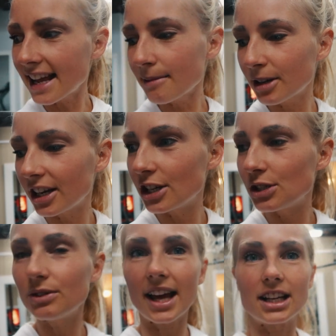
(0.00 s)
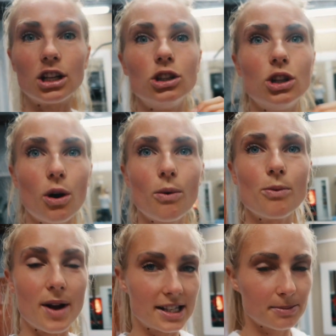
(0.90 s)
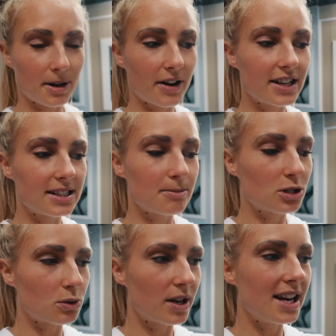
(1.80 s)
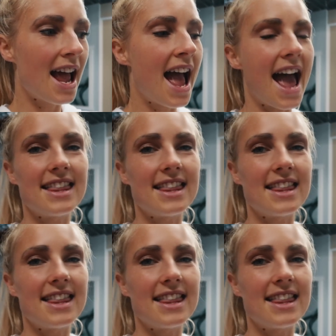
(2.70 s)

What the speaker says: think I'm gonna do like low rest periods in between,